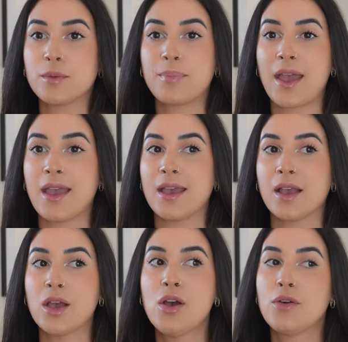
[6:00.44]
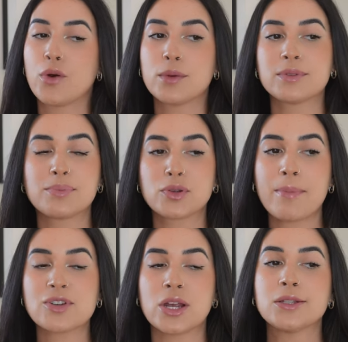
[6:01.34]
you're paying for a
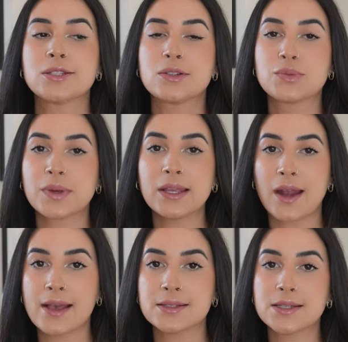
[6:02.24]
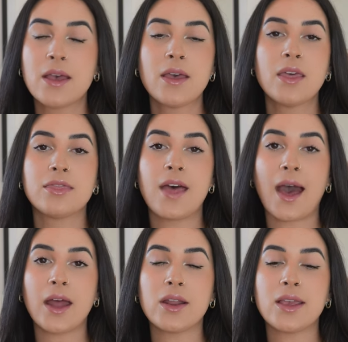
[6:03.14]
subscription. So it's really nice
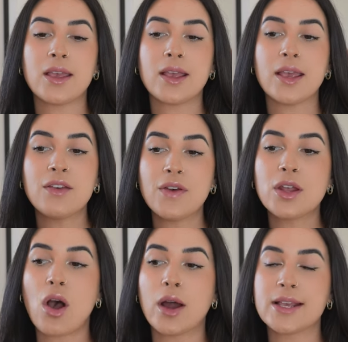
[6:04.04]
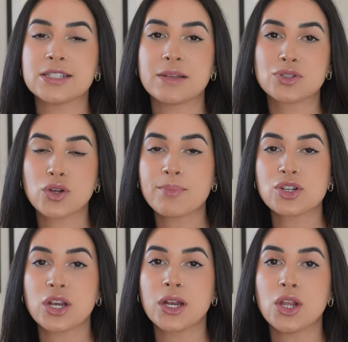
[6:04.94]
that even on a
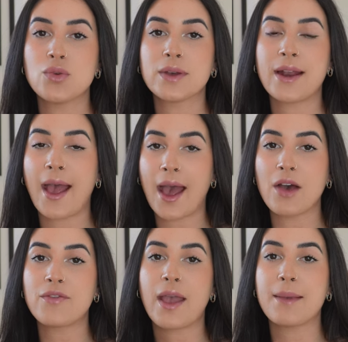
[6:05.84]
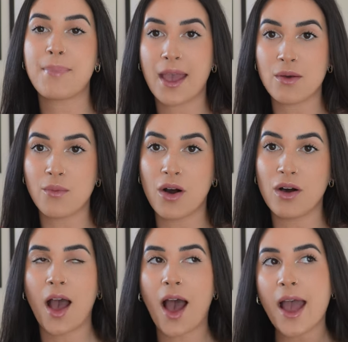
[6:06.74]
subscription, you can have a
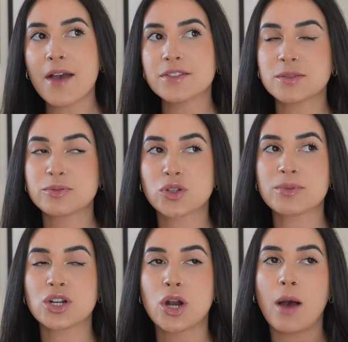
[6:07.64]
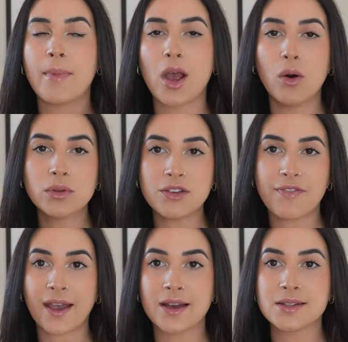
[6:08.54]
paywall. I have a subscription on my
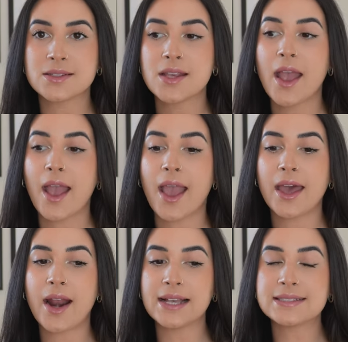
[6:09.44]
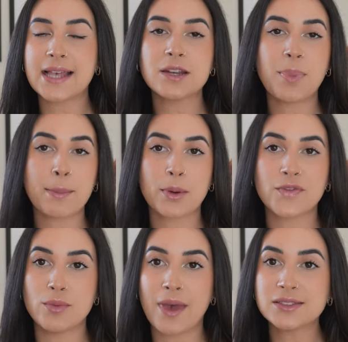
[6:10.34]
OnlyFans and I send
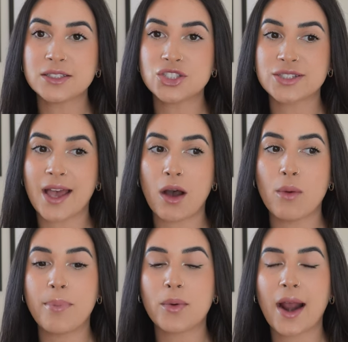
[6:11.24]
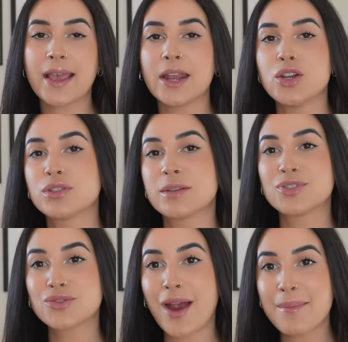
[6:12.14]
pay-per-view messages out, but when I get new
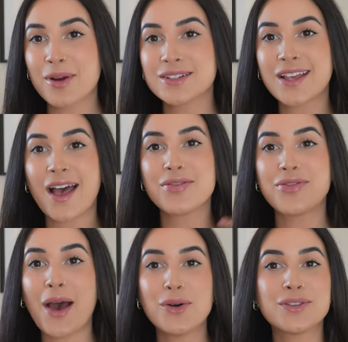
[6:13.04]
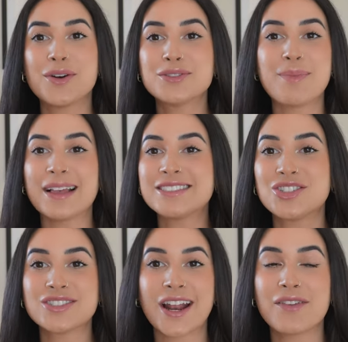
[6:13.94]
subscribers, those
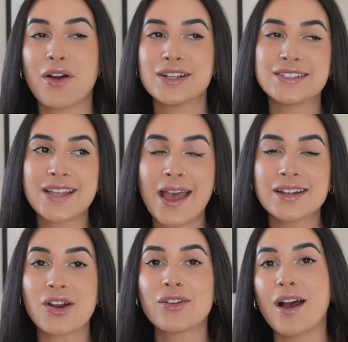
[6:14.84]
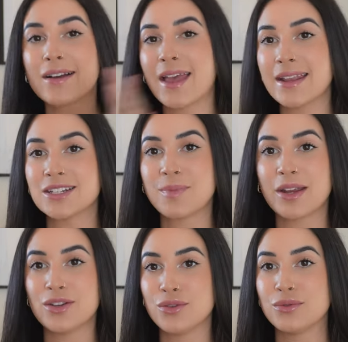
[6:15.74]
messages that I've already sent are not getting to
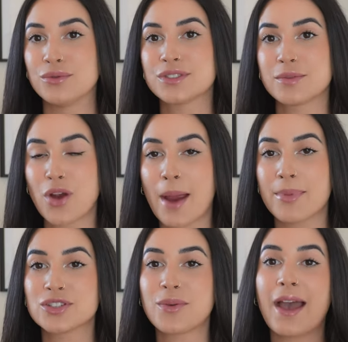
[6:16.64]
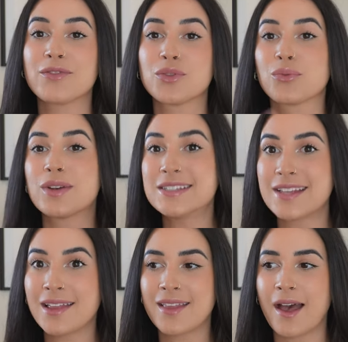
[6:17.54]
my new subscribers, so I have to
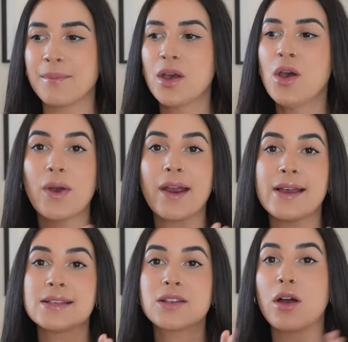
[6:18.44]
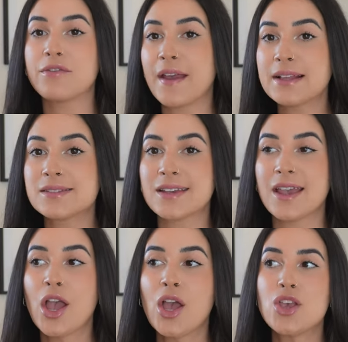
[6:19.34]
resend them. Whereas on
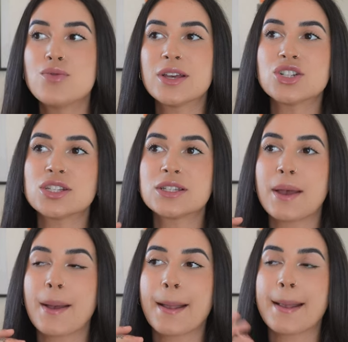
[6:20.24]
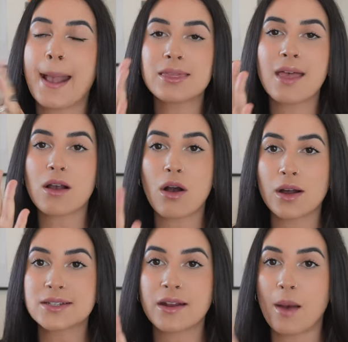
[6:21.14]
Fansly, you can just get that
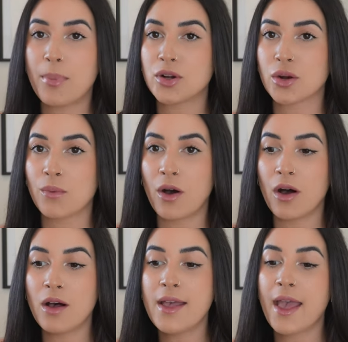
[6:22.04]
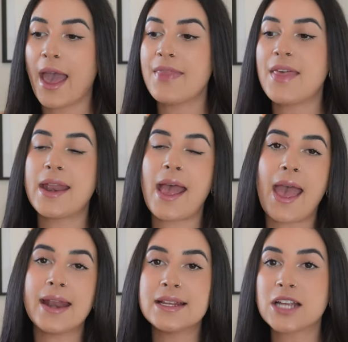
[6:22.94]
content up on your wall, and then
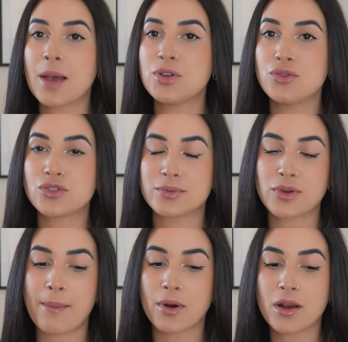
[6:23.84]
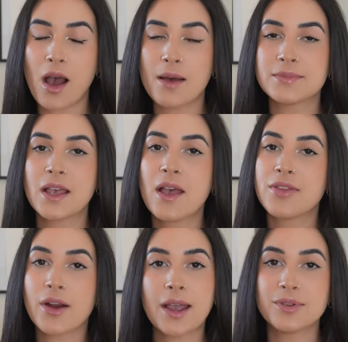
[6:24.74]
anytime a new subscriber comes,
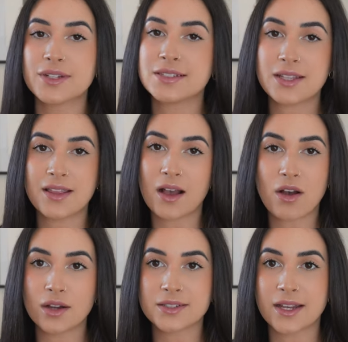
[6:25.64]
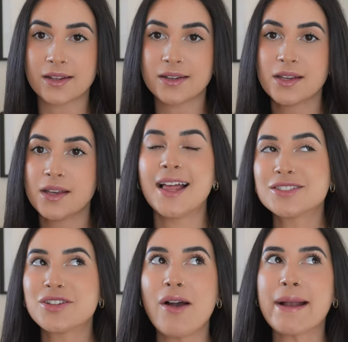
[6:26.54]
they're able to see that content.
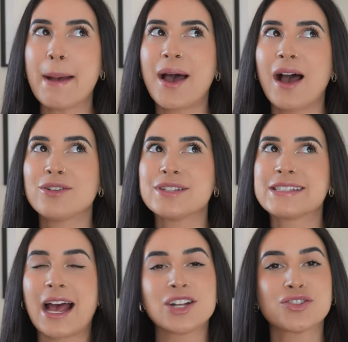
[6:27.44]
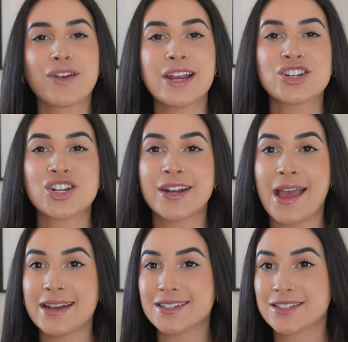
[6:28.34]
Let's talk about saturation
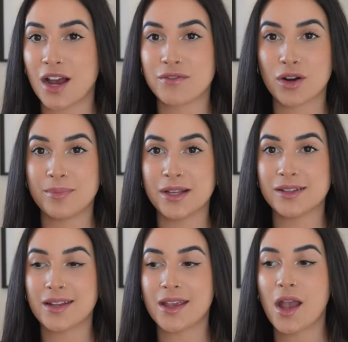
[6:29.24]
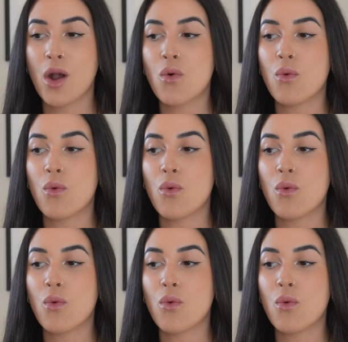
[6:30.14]
and discoverability.